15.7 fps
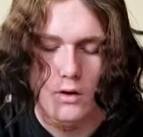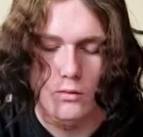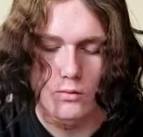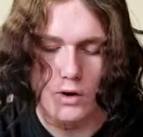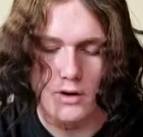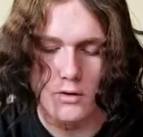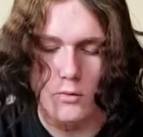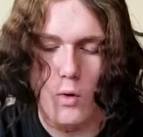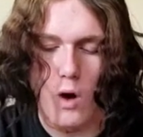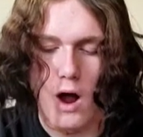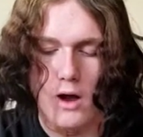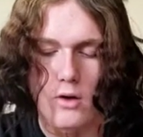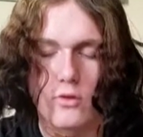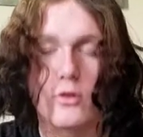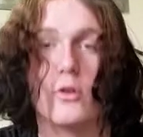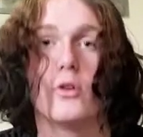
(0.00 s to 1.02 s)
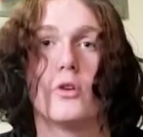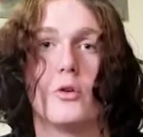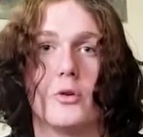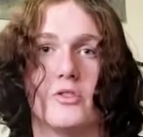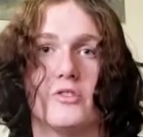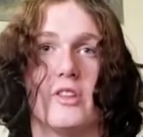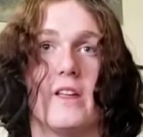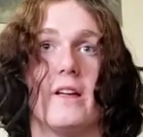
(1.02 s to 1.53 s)
Running Wild,
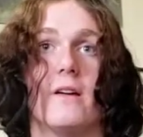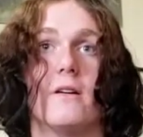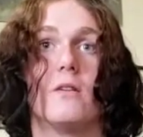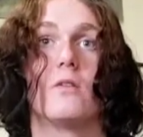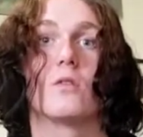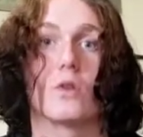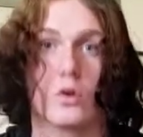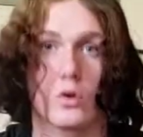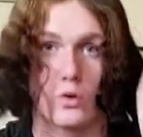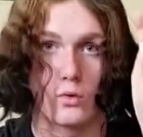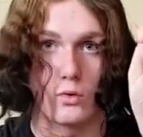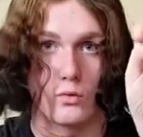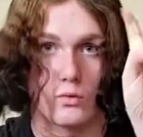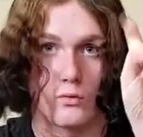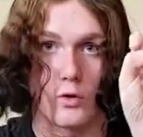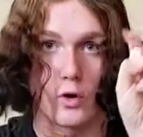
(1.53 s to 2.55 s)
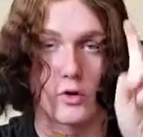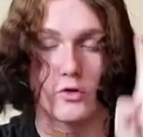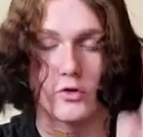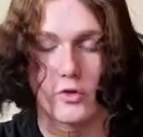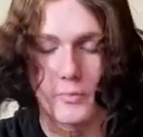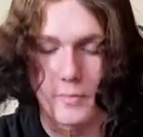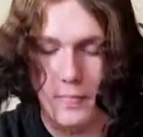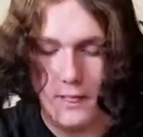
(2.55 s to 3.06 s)
who is the
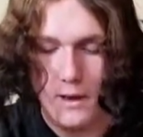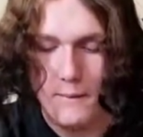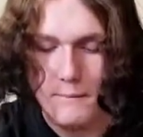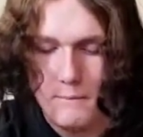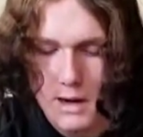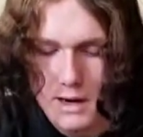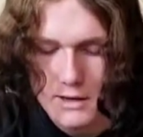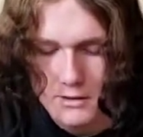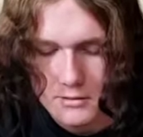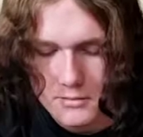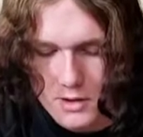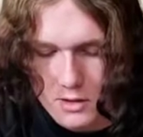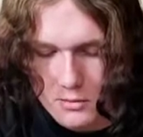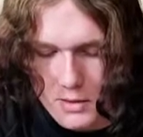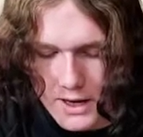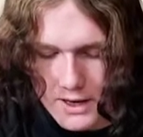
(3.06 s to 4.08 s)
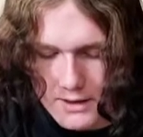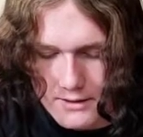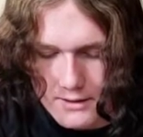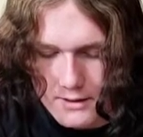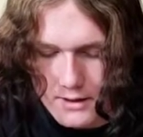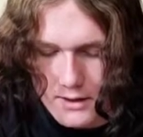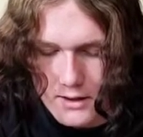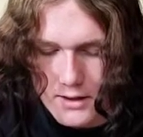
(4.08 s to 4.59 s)
first pirate metal band,
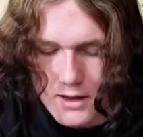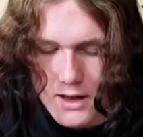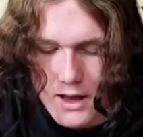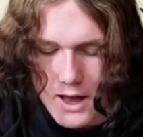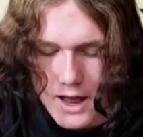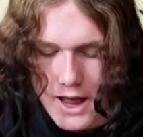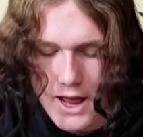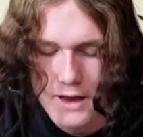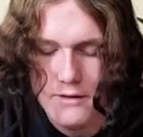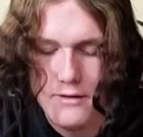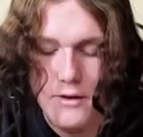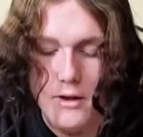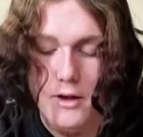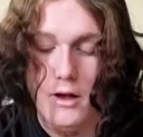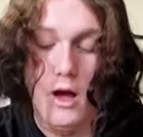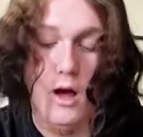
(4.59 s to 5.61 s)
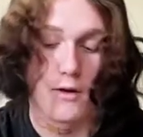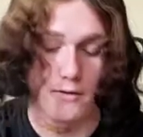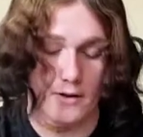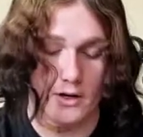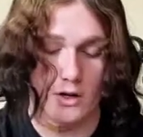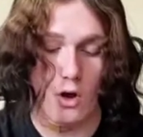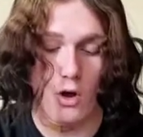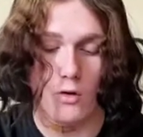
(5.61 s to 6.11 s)
and a
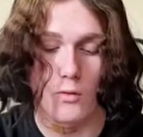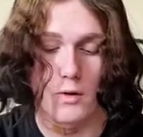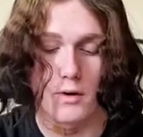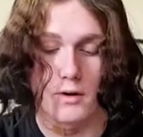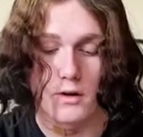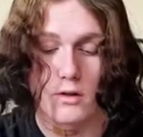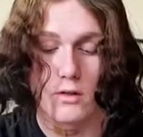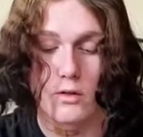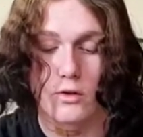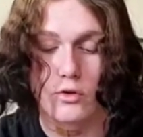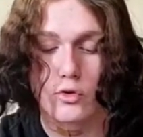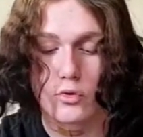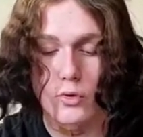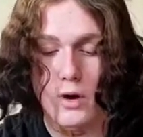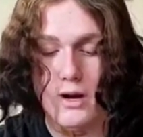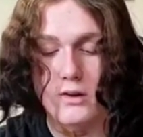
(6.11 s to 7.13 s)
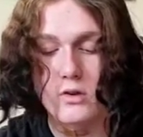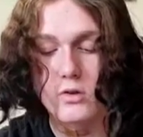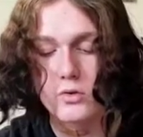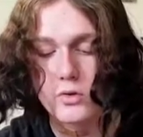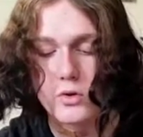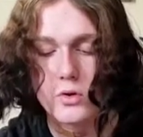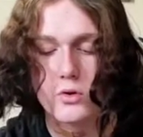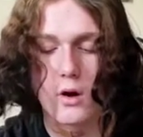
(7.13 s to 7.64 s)
very long one, the Dread
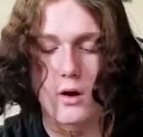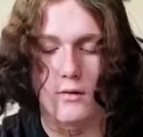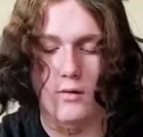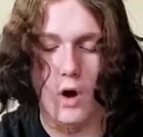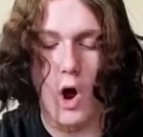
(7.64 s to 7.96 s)
Crew of